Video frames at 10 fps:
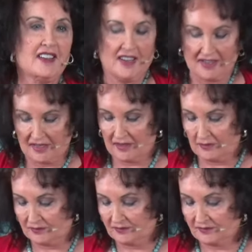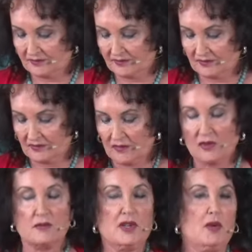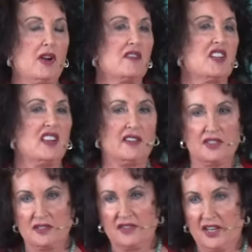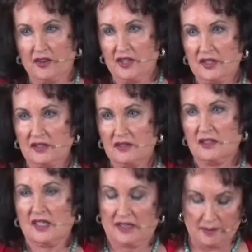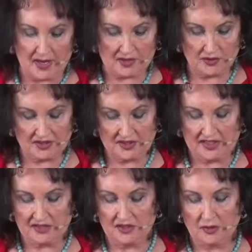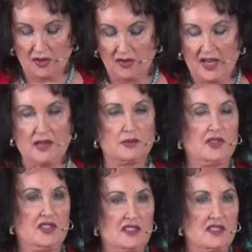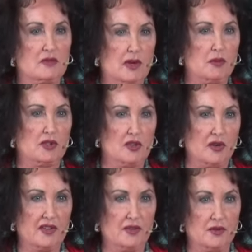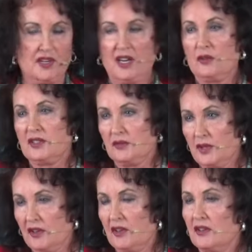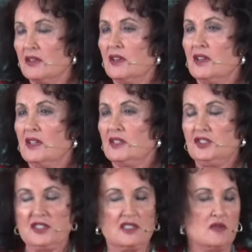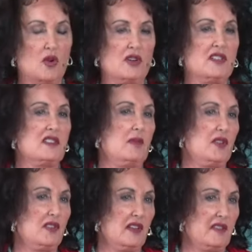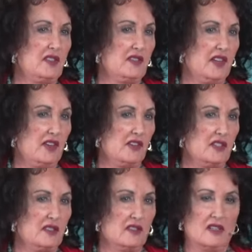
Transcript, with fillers: Uh, beware of the leaven of Herod. I'm not going to into all that, but this is what we're going through now is we are Jesus warned us about the leaven of Herod